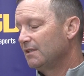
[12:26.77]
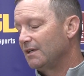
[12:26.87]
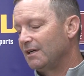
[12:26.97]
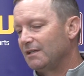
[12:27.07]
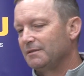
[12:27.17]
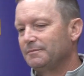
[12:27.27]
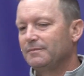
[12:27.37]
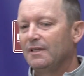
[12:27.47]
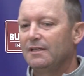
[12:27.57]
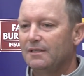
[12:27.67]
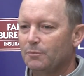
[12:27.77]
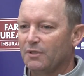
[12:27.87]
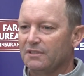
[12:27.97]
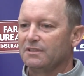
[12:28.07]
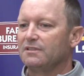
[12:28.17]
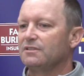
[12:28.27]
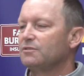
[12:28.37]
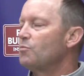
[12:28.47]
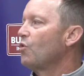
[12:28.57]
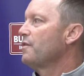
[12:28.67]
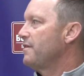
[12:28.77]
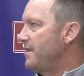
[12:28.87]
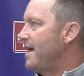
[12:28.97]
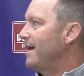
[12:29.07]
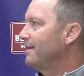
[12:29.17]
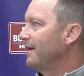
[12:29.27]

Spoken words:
But it's just more than that.